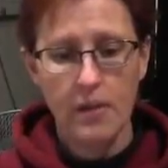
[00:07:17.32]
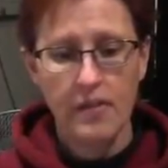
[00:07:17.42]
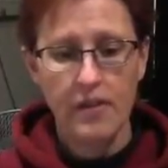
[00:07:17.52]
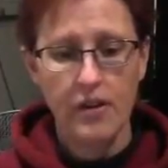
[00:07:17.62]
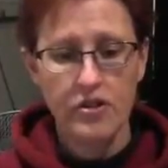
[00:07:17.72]

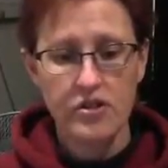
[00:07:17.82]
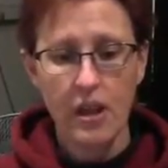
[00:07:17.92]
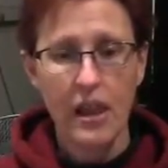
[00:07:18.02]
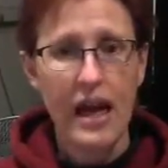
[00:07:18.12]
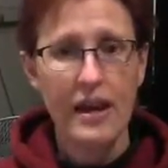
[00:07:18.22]
There's a
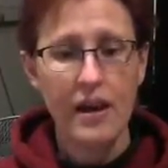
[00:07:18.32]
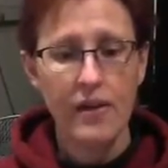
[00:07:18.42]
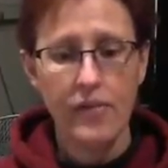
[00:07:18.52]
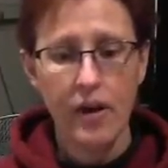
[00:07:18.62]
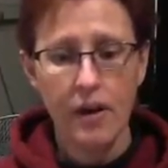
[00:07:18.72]
lot
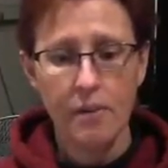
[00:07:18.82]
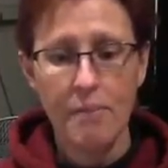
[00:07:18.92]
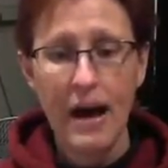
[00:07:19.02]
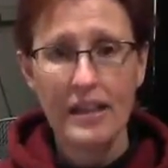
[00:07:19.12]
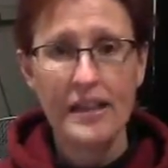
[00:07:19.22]
of
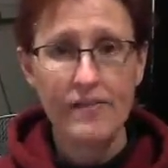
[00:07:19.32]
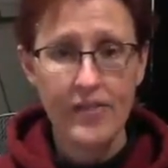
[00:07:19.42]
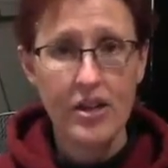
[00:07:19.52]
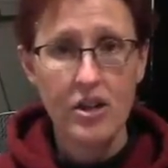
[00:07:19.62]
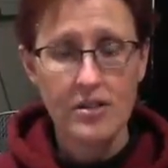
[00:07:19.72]

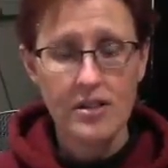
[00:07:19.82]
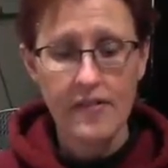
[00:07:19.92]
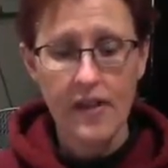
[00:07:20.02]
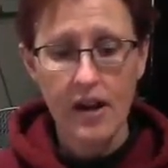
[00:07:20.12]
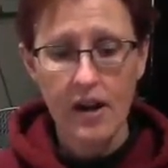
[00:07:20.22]
polyphenols
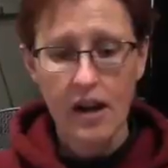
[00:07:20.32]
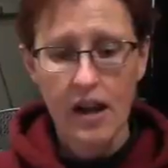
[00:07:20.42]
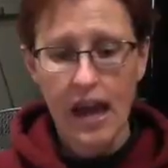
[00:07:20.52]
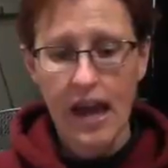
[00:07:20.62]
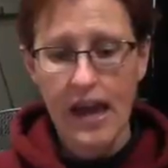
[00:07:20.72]
in there,
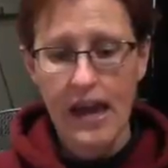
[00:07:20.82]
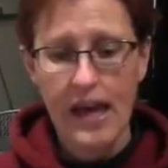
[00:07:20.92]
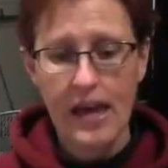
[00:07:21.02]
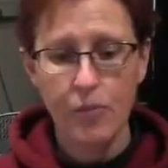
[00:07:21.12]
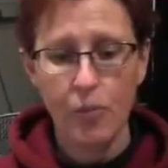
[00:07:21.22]

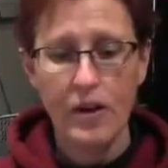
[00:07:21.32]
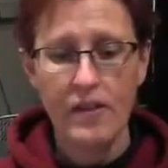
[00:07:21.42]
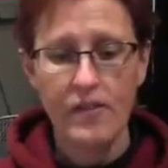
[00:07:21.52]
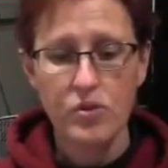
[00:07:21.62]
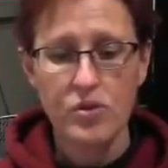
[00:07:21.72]
and one
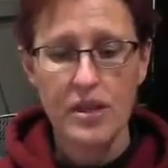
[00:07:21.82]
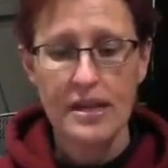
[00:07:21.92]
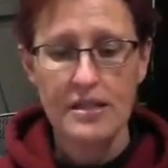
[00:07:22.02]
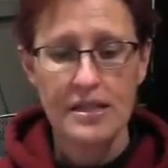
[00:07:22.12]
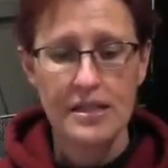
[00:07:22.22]
of those
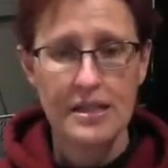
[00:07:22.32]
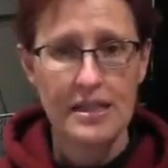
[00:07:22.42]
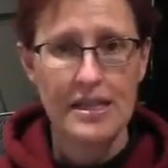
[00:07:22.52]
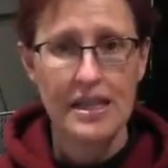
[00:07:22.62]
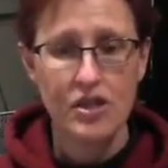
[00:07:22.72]
things, it's
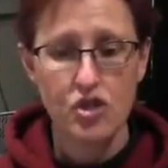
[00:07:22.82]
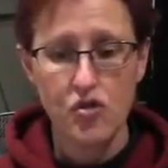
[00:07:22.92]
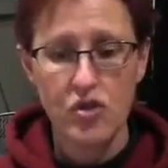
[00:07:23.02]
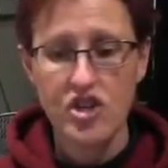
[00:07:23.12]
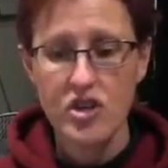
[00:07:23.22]
an
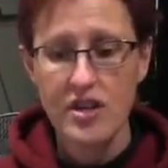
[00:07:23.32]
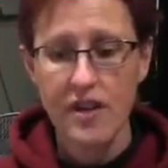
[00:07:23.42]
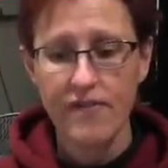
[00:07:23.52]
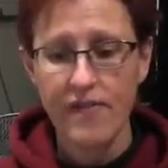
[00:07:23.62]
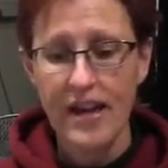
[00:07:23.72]
astringent
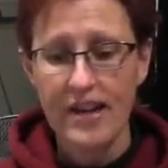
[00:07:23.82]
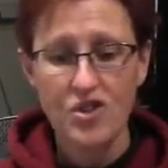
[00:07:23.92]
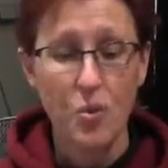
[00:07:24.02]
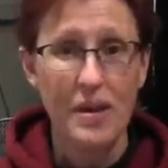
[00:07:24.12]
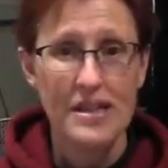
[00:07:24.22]
effect.
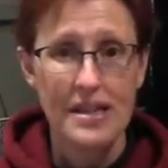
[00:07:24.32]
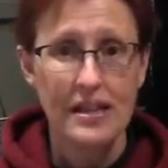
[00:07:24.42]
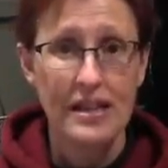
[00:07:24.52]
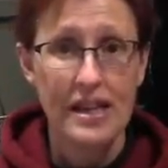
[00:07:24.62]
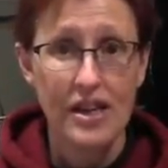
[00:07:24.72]
So
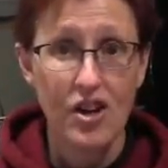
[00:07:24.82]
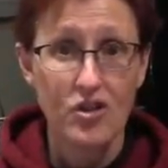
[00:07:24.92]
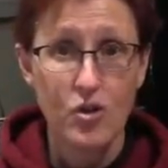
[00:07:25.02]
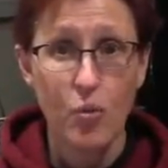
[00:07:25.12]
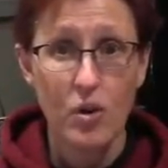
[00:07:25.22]
basically it
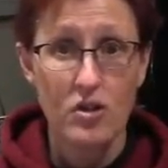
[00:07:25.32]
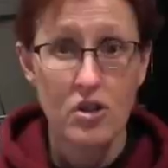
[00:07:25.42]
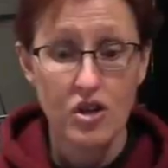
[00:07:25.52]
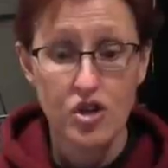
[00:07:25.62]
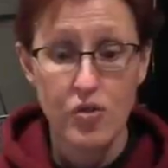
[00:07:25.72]
also works
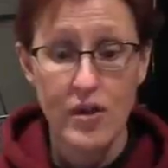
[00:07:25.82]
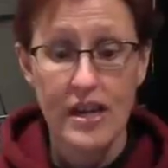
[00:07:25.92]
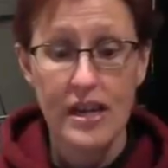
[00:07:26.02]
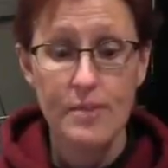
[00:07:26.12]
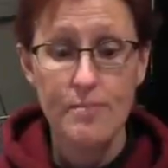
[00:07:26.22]
on
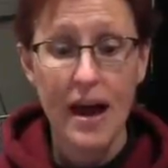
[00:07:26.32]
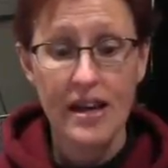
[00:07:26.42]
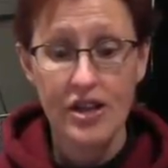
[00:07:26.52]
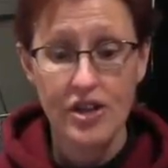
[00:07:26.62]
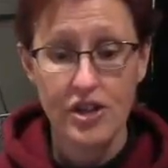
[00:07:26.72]
shrinking
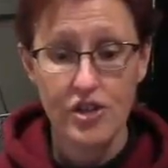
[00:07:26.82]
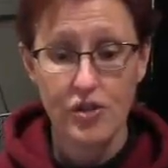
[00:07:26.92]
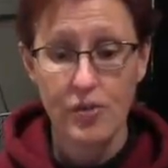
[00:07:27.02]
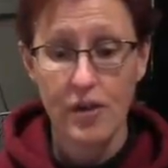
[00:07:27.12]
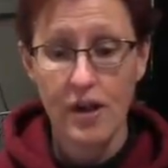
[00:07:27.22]
body tissue.